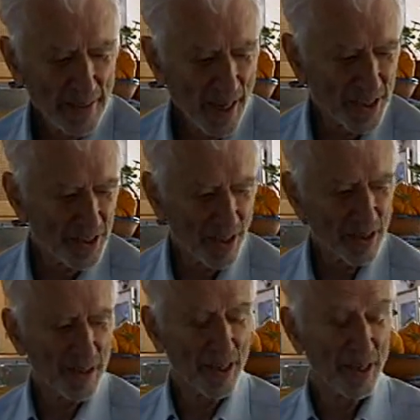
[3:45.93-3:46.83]
I what?
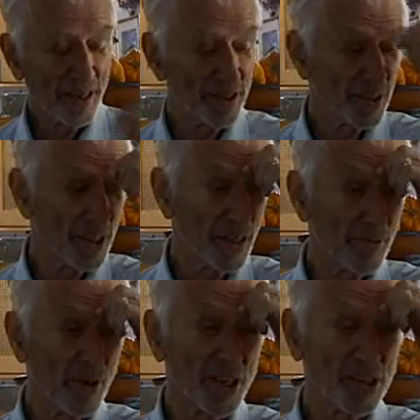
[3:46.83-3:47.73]
started in
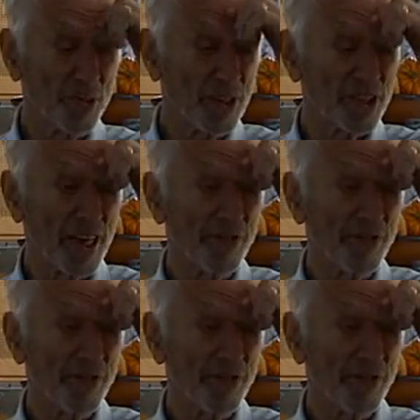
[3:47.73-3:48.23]
engineering, but I switched